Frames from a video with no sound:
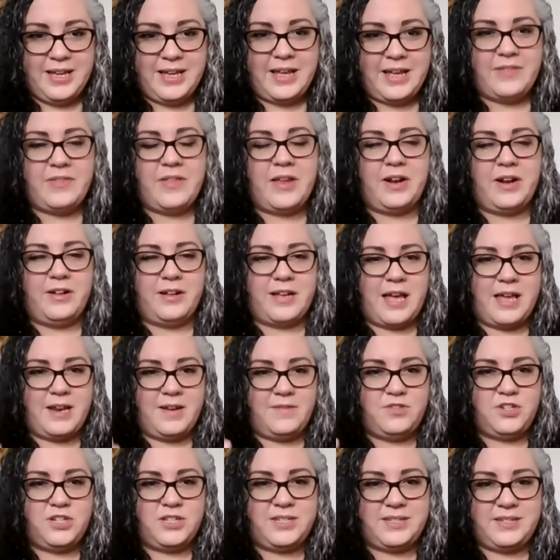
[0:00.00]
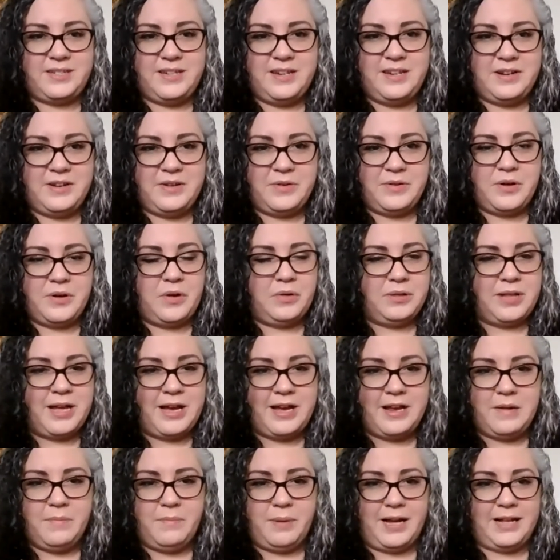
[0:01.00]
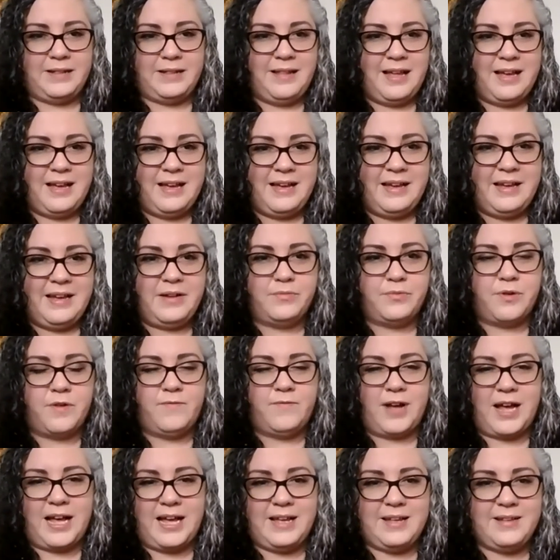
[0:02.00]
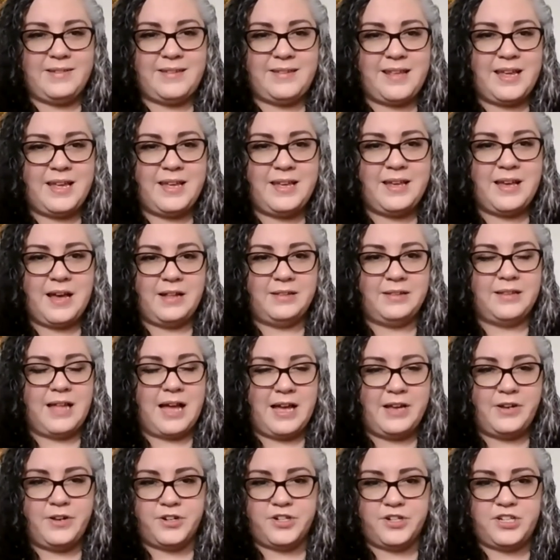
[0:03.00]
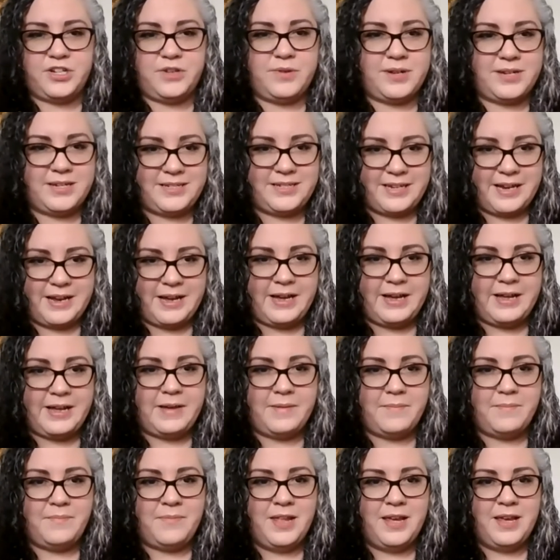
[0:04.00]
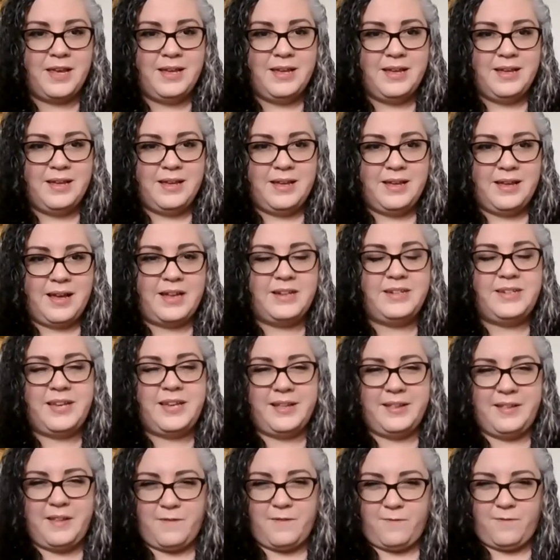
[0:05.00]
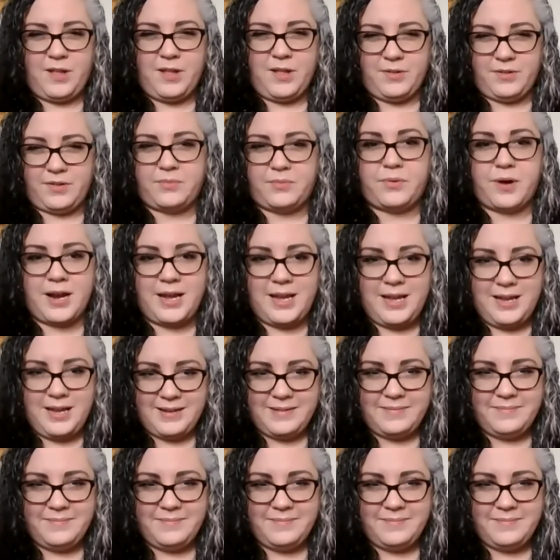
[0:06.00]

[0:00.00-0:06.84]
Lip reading: And then I'll kind of just, go line by line, revising a line or two at a time until it feels right.